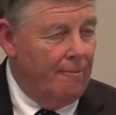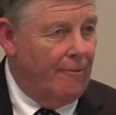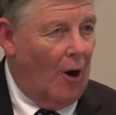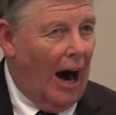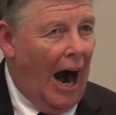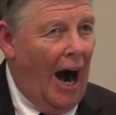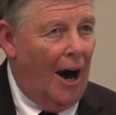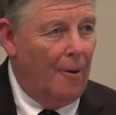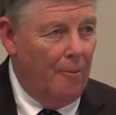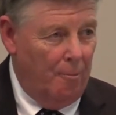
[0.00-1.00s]
for
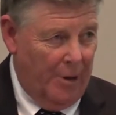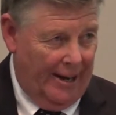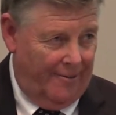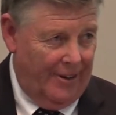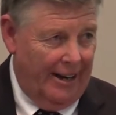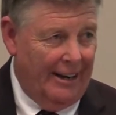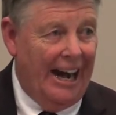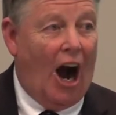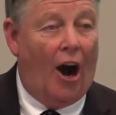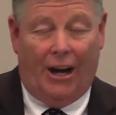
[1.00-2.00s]
our benefit,
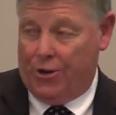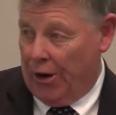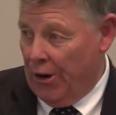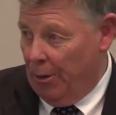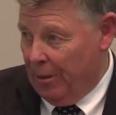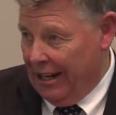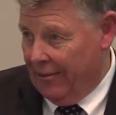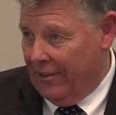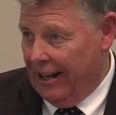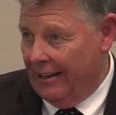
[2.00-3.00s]
our eternal
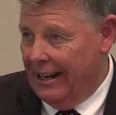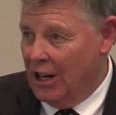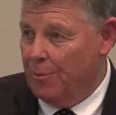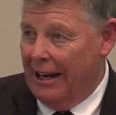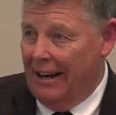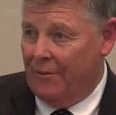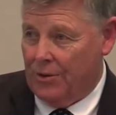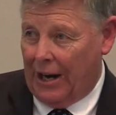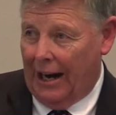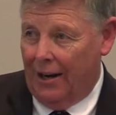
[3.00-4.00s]
benefit, is being
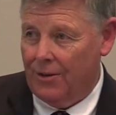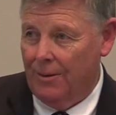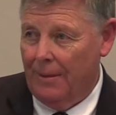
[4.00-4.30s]
emphasized.